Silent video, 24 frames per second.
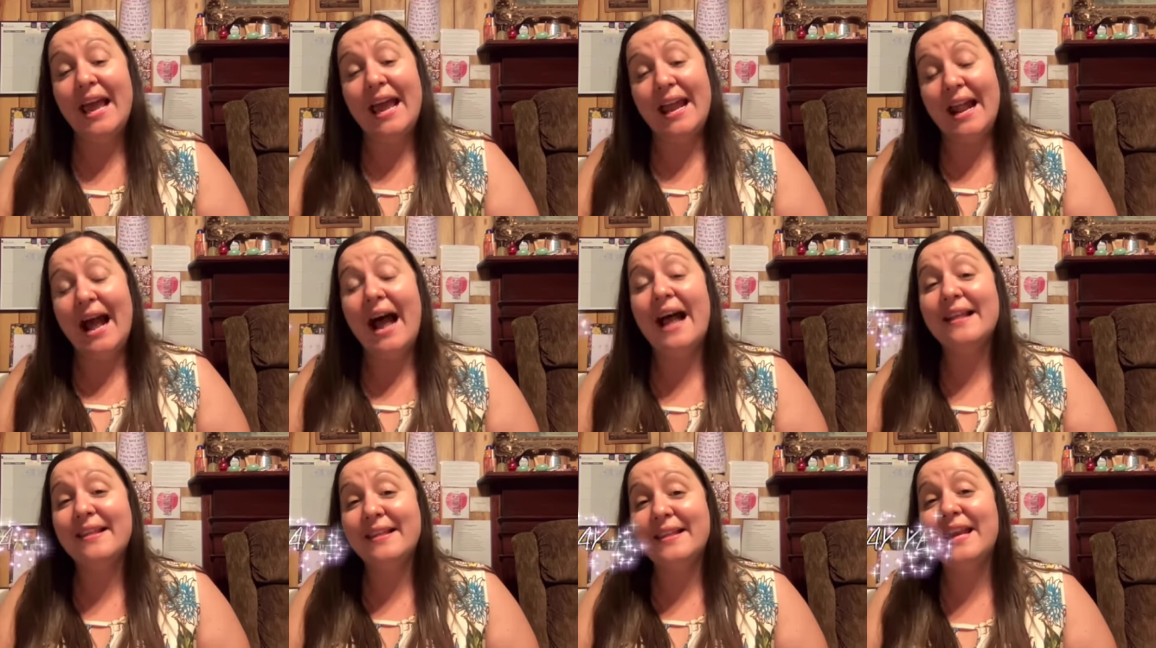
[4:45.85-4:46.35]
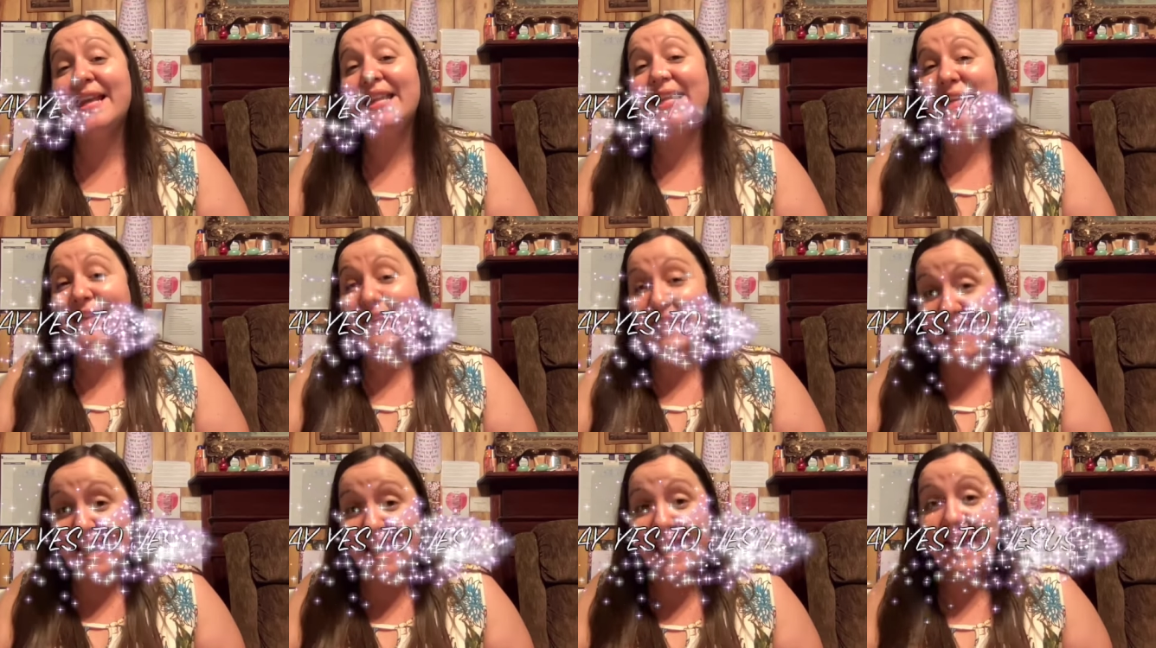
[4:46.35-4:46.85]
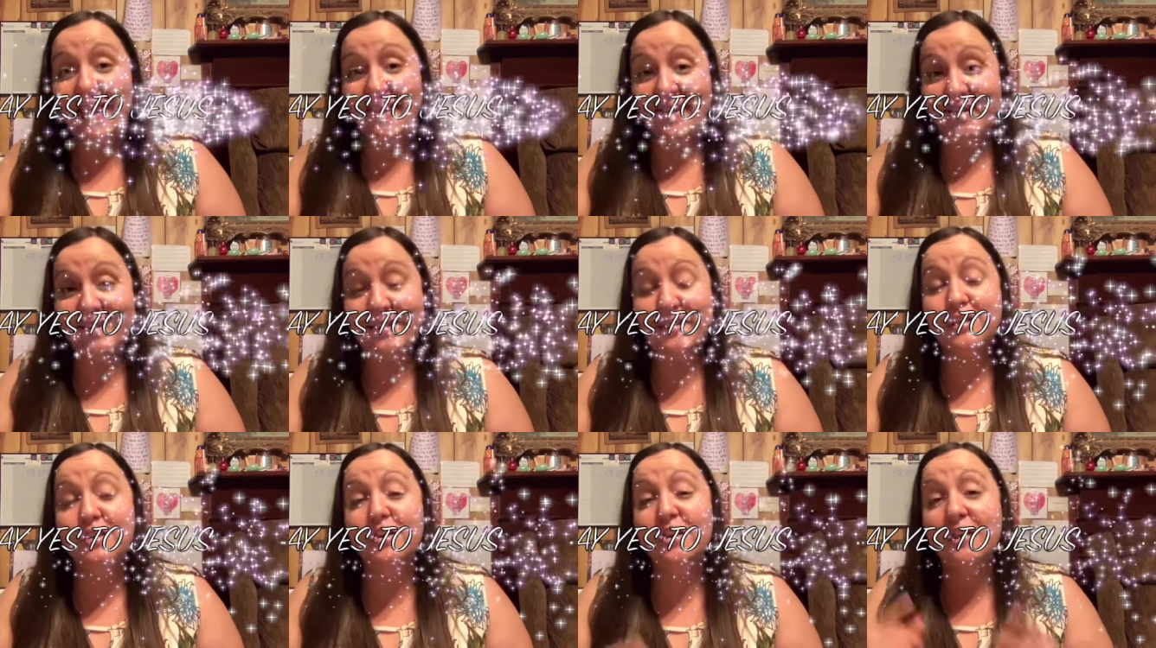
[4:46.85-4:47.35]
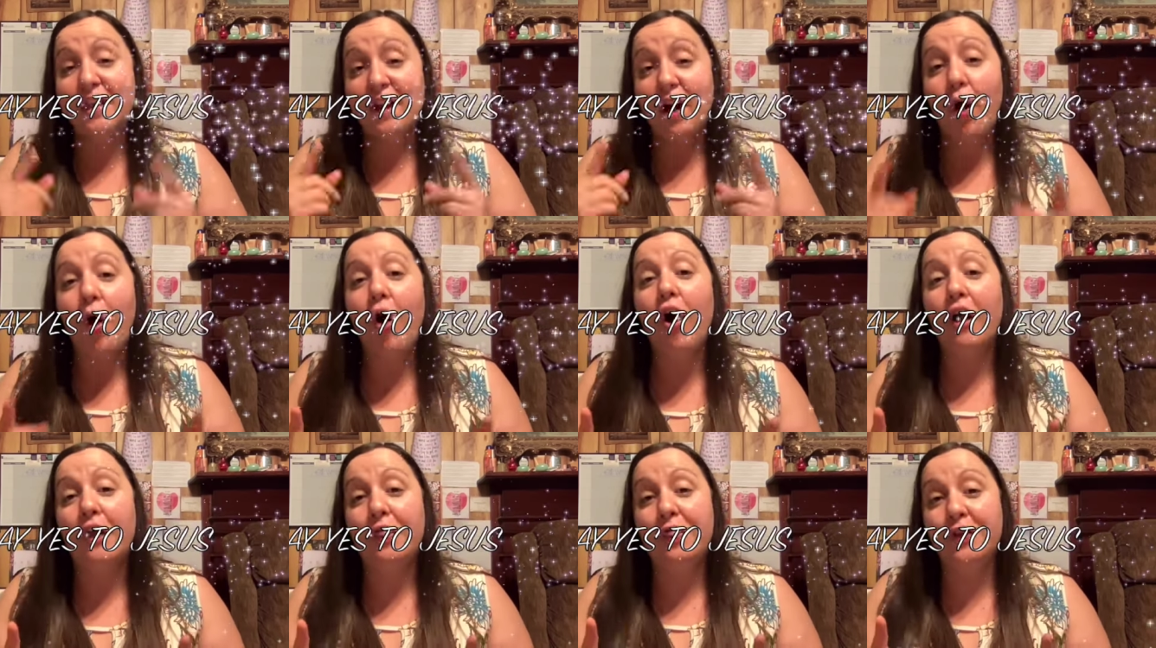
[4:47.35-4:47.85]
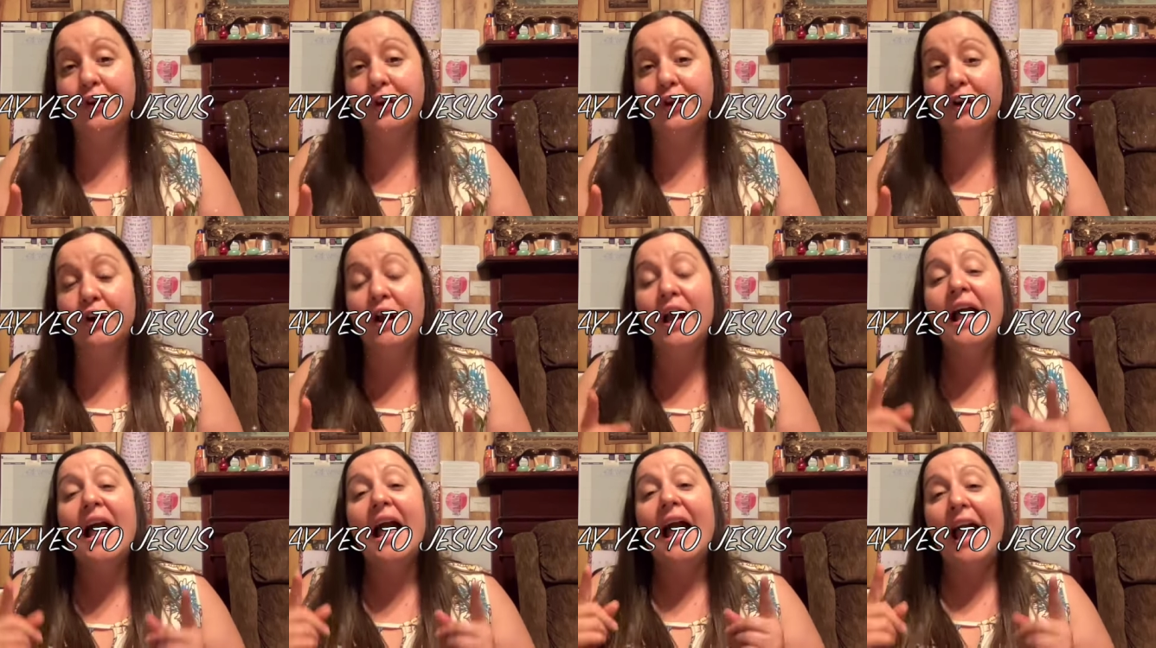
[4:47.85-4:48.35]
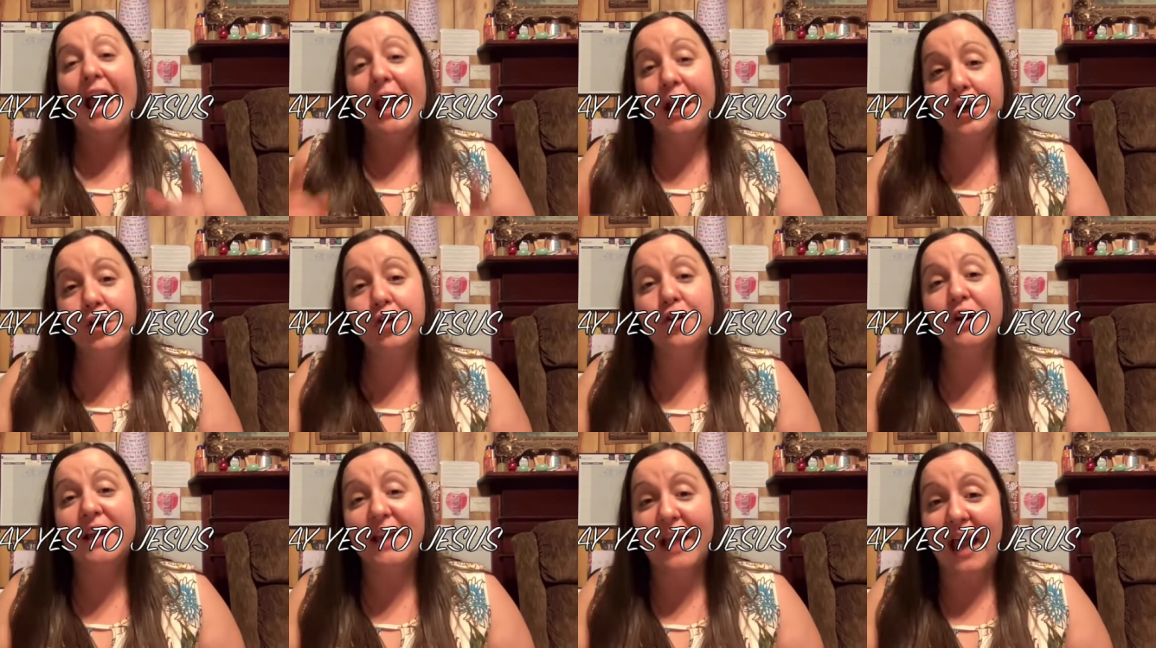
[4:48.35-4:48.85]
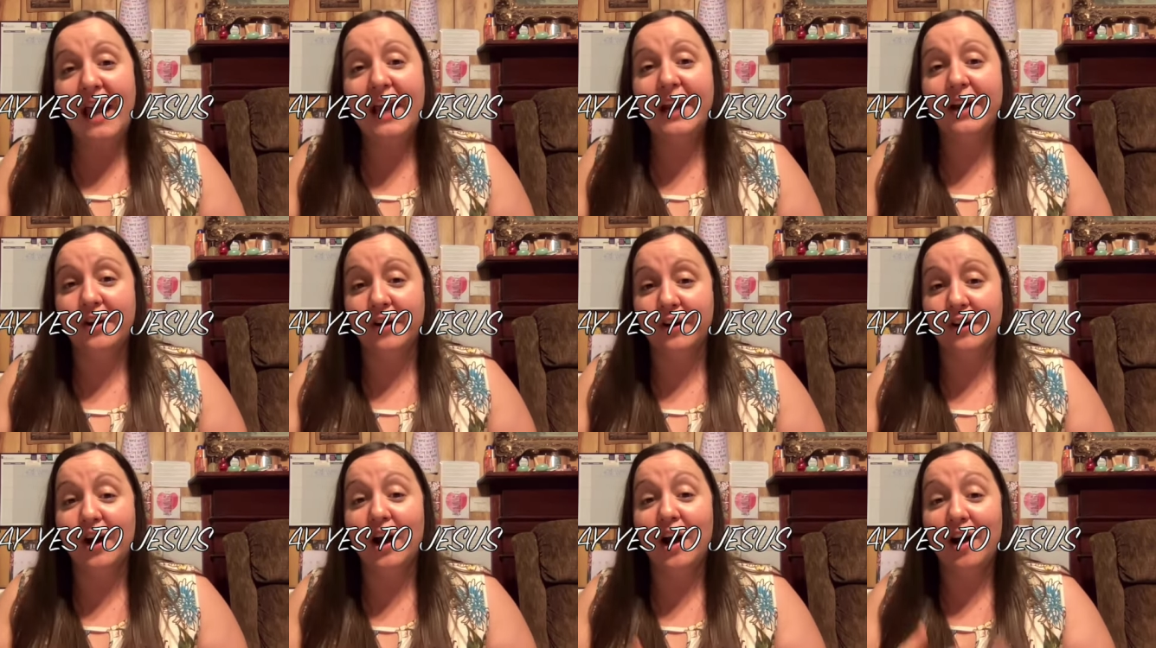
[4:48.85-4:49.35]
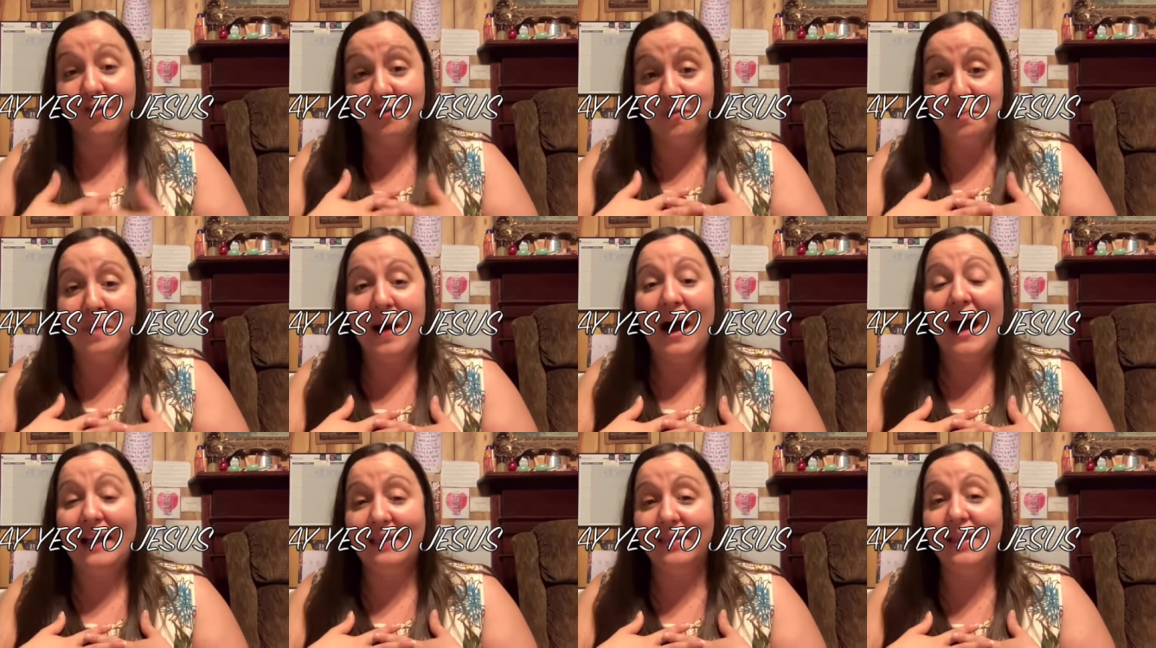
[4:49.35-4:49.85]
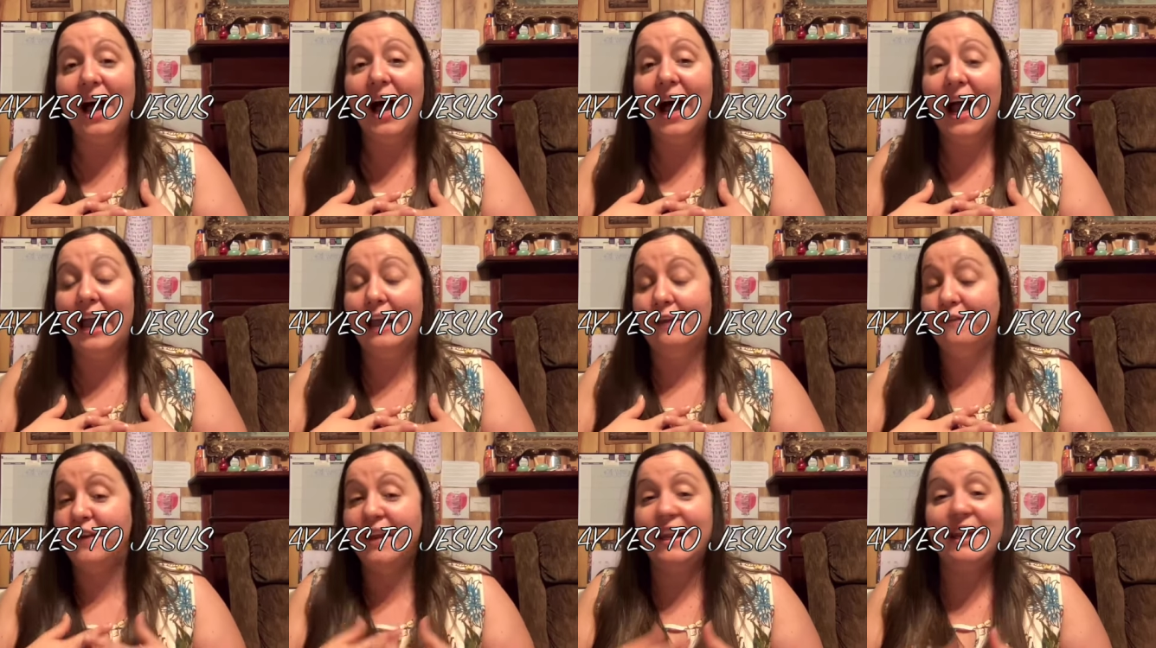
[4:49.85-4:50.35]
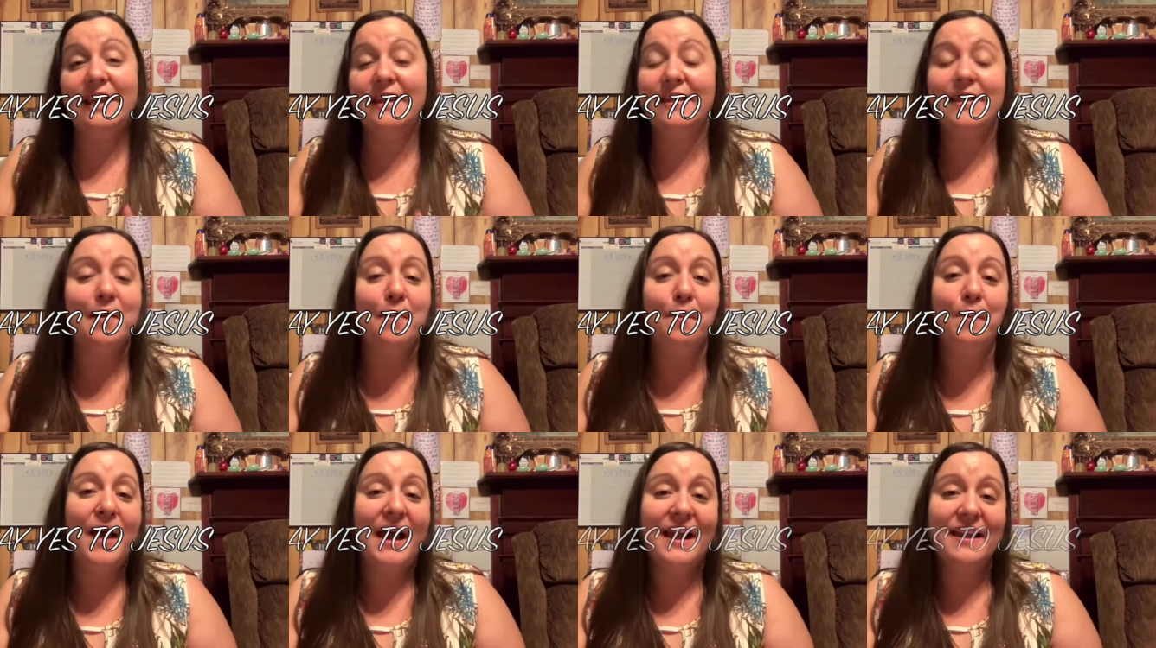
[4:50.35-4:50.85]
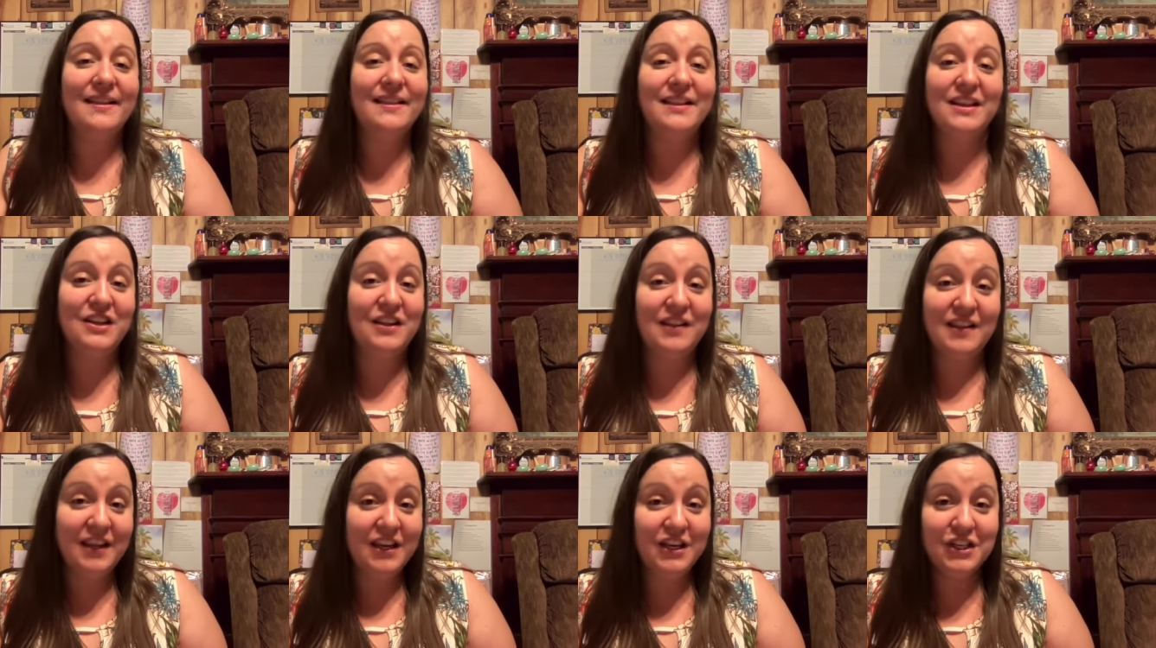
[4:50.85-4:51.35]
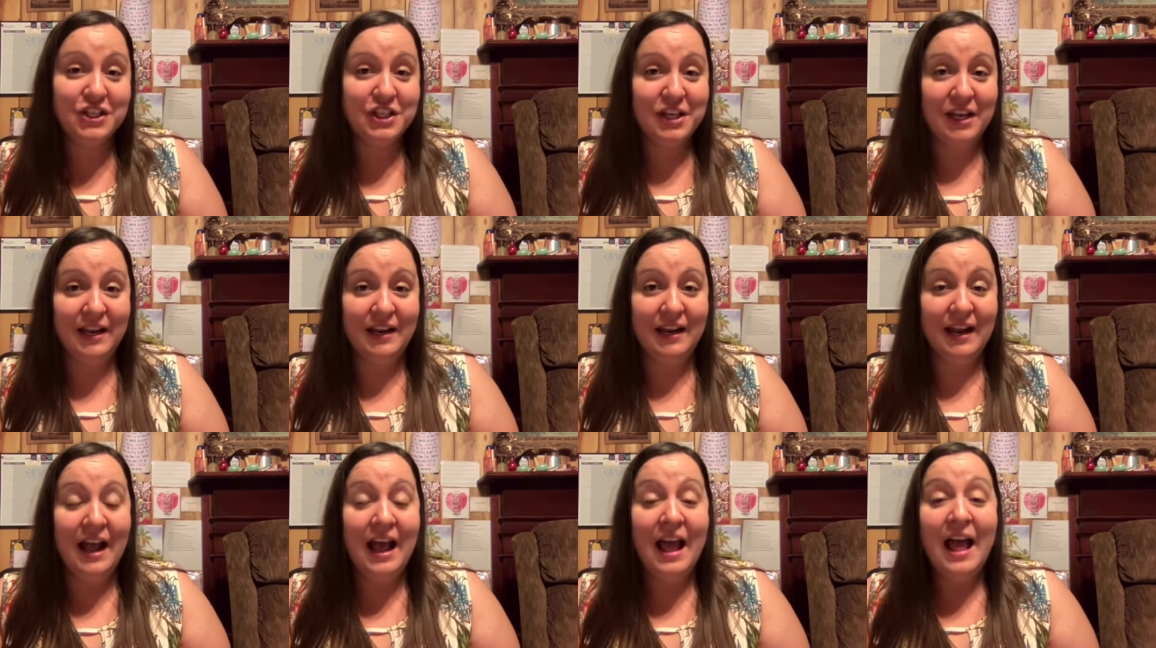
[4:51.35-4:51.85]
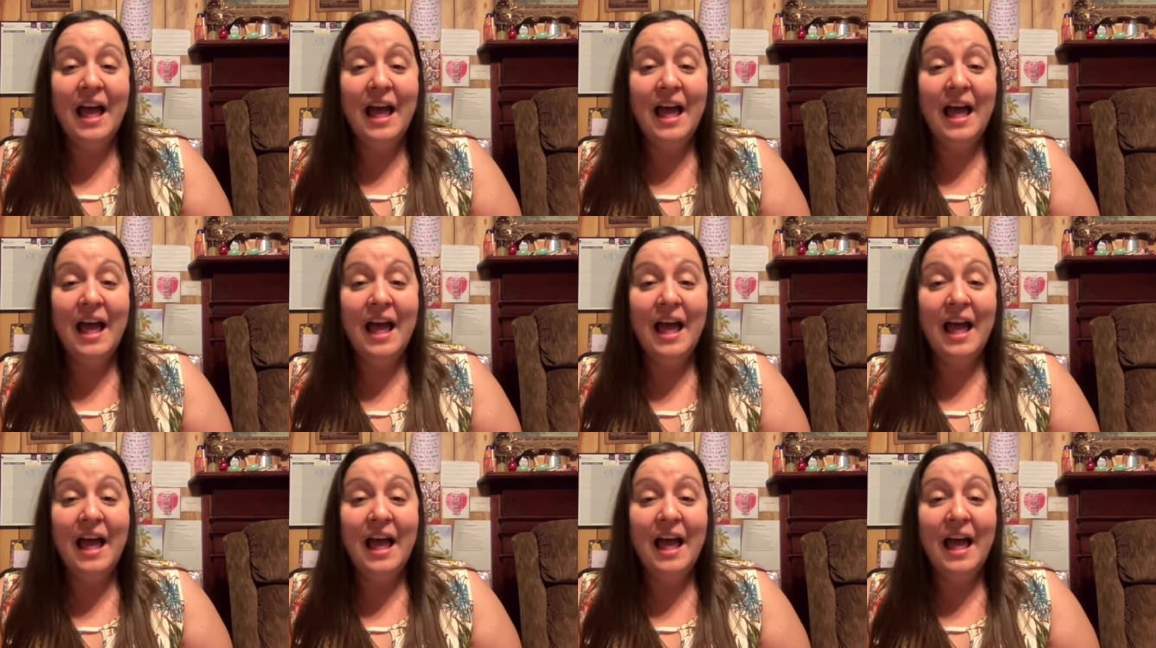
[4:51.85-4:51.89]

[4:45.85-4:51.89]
And I said yes to the author and creator of my life, and it's the best decision